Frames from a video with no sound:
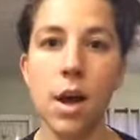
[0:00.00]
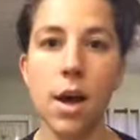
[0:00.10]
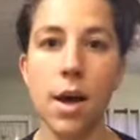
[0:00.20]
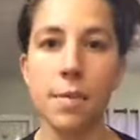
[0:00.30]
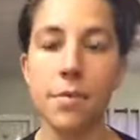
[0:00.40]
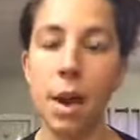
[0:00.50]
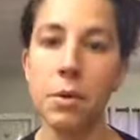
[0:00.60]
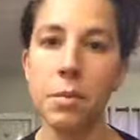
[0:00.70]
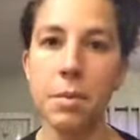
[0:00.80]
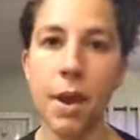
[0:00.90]
Um, that
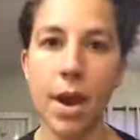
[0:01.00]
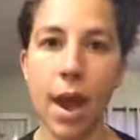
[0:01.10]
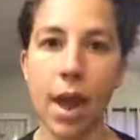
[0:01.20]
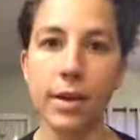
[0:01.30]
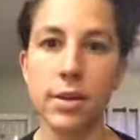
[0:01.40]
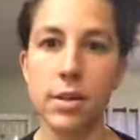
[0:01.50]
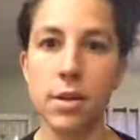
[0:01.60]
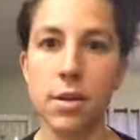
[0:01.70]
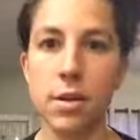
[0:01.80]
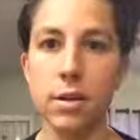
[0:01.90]
would be my next
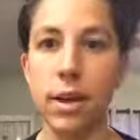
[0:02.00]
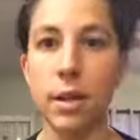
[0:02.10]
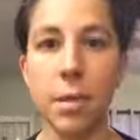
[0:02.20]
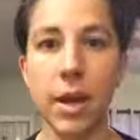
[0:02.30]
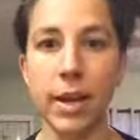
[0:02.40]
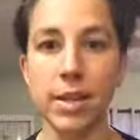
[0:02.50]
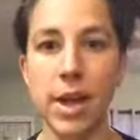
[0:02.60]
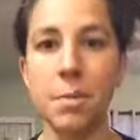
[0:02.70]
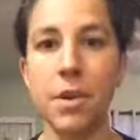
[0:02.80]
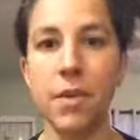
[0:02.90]
like my next
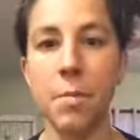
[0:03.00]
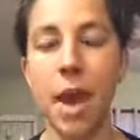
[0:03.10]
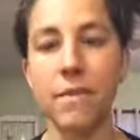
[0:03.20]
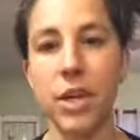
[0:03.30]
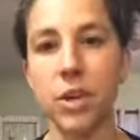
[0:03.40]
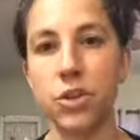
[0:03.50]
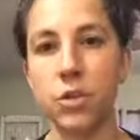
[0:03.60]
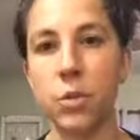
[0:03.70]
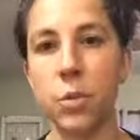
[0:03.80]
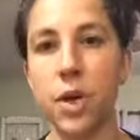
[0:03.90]
step if I'm having
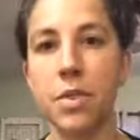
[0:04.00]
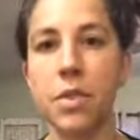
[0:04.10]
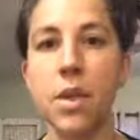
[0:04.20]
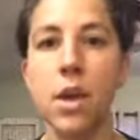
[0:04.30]
issues with